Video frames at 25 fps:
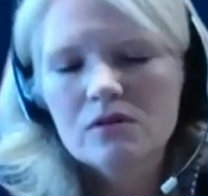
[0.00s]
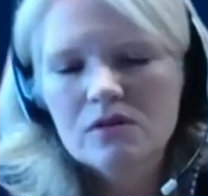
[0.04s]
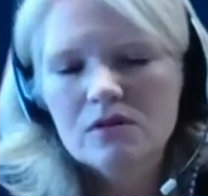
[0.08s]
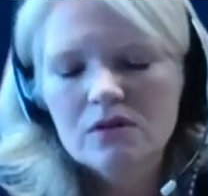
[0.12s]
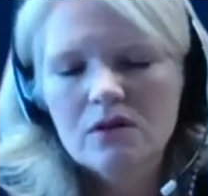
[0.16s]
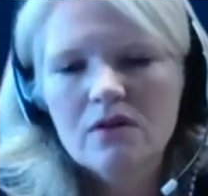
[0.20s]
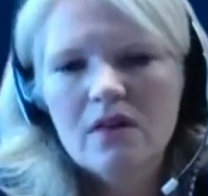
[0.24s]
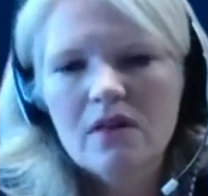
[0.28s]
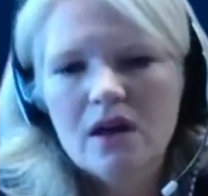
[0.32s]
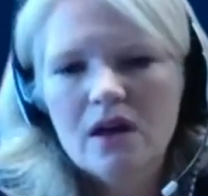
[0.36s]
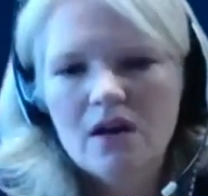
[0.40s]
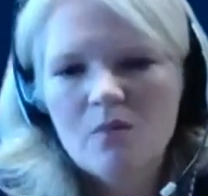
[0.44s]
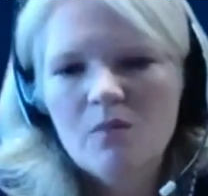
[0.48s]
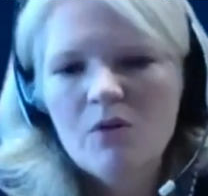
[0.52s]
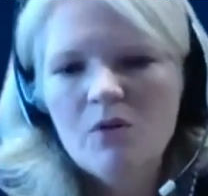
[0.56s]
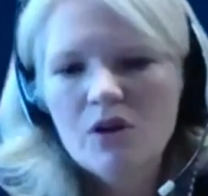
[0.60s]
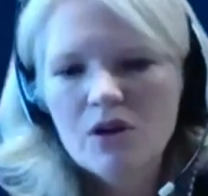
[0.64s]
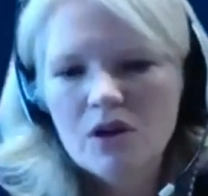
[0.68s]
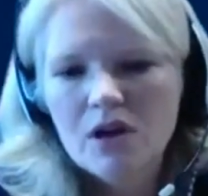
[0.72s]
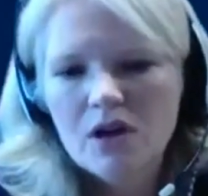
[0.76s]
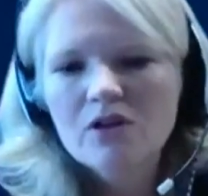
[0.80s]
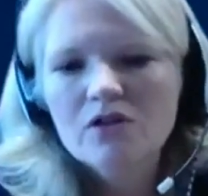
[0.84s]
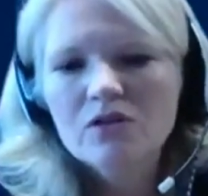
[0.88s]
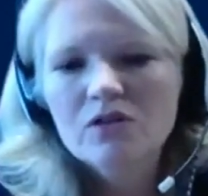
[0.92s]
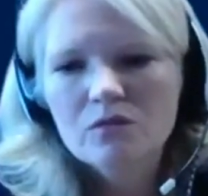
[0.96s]
So that
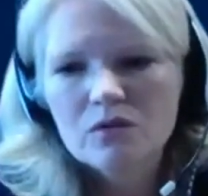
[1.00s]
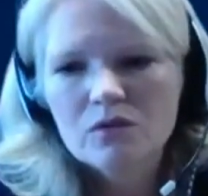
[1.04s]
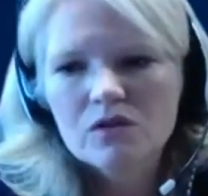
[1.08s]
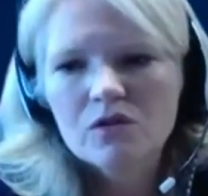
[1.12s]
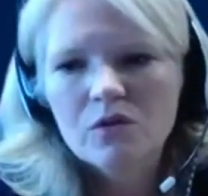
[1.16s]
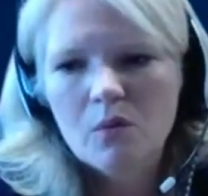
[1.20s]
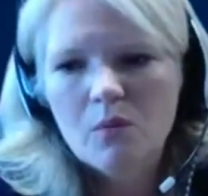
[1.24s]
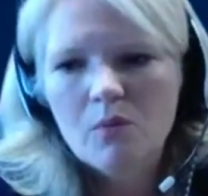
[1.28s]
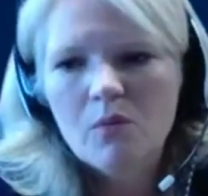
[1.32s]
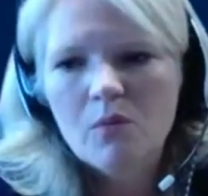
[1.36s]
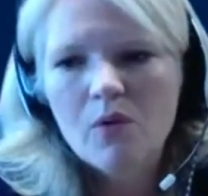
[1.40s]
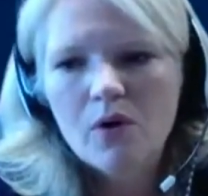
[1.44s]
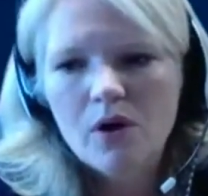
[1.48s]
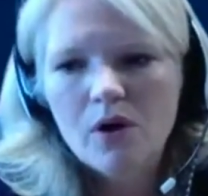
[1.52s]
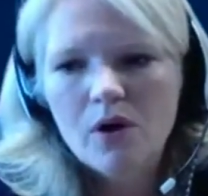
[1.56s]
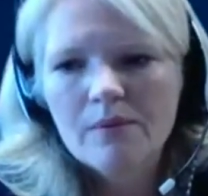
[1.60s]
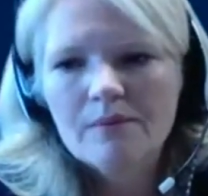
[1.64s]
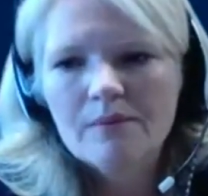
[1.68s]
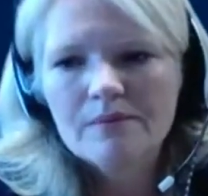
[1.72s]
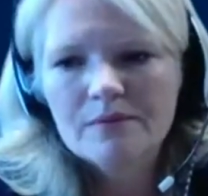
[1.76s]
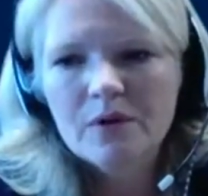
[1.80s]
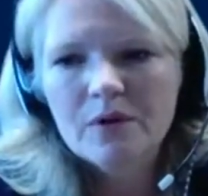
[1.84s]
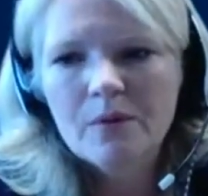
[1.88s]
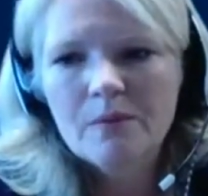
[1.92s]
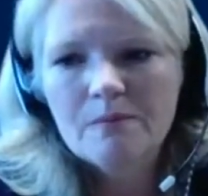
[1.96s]
communication was so important.
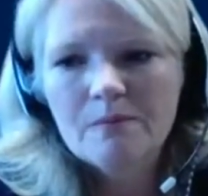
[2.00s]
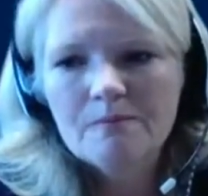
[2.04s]
So.